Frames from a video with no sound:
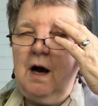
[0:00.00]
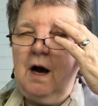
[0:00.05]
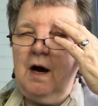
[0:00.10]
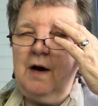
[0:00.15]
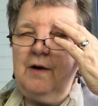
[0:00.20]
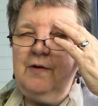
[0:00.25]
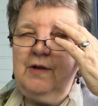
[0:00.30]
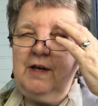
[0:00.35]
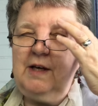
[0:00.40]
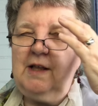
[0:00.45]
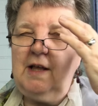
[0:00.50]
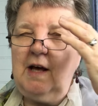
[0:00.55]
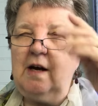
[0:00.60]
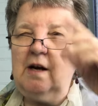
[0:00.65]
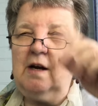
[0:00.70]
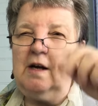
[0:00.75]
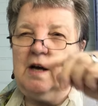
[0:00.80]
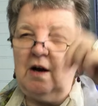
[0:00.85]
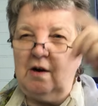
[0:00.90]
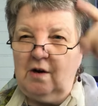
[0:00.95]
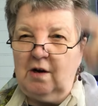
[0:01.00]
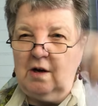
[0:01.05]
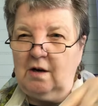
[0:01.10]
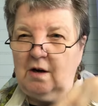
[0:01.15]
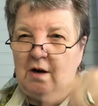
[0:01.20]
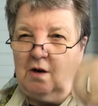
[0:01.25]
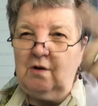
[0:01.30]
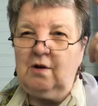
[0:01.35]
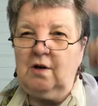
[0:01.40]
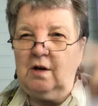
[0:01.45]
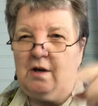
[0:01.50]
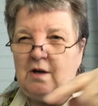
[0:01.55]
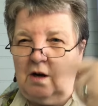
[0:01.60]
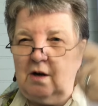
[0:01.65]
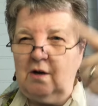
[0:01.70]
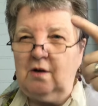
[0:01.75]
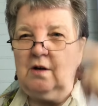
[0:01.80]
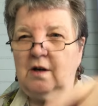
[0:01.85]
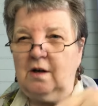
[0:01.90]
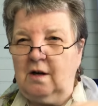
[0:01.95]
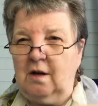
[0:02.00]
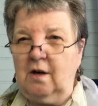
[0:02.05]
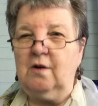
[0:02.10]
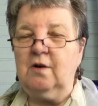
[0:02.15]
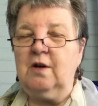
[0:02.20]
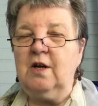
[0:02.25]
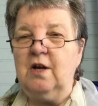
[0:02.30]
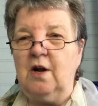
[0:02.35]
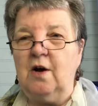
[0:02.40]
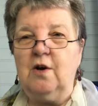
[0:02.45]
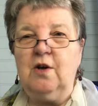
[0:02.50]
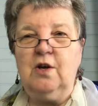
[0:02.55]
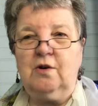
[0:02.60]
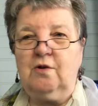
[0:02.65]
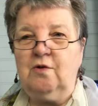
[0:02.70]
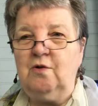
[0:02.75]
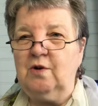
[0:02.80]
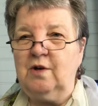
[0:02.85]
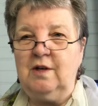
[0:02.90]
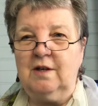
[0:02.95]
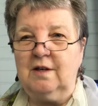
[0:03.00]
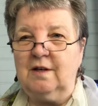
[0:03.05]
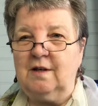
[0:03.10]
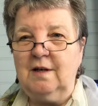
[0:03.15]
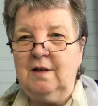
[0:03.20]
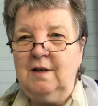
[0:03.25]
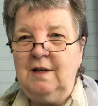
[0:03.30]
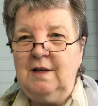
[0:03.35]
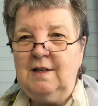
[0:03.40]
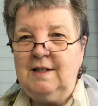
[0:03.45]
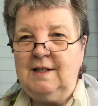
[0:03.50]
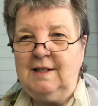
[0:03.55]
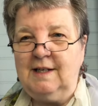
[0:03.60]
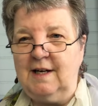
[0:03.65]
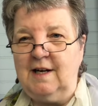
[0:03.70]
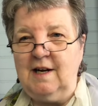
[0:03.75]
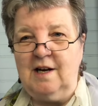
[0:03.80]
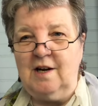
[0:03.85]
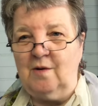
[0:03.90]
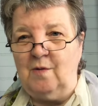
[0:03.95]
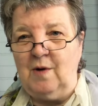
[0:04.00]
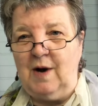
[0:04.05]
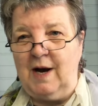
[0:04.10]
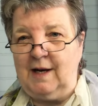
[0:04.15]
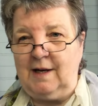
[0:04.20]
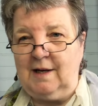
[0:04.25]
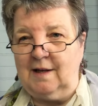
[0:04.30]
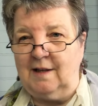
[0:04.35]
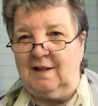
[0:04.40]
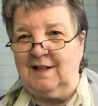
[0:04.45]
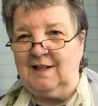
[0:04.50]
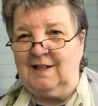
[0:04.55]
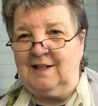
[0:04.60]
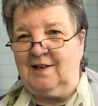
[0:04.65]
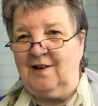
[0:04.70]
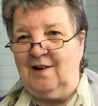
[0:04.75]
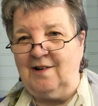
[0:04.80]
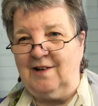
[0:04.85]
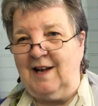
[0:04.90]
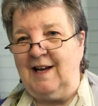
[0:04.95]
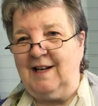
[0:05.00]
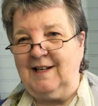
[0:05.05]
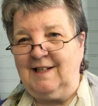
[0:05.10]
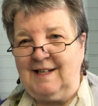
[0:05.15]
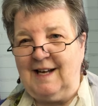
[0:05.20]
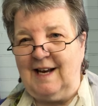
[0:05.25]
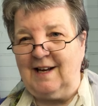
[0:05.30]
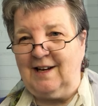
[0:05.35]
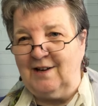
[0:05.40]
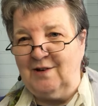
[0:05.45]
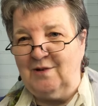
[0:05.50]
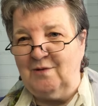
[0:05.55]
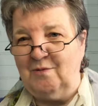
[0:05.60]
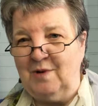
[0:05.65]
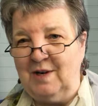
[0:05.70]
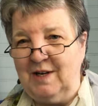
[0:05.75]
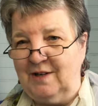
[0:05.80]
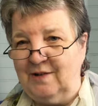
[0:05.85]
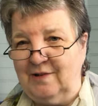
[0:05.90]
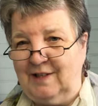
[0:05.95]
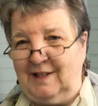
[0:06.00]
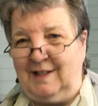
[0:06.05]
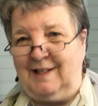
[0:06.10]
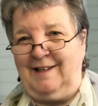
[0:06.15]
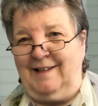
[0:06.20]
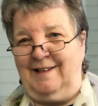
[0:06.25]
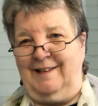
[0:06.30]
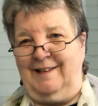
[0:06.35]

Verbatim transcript: I think that'd go clunk, clunk, clunk. You know, you couldn't sit in a wagon that's got hexagonal wheels.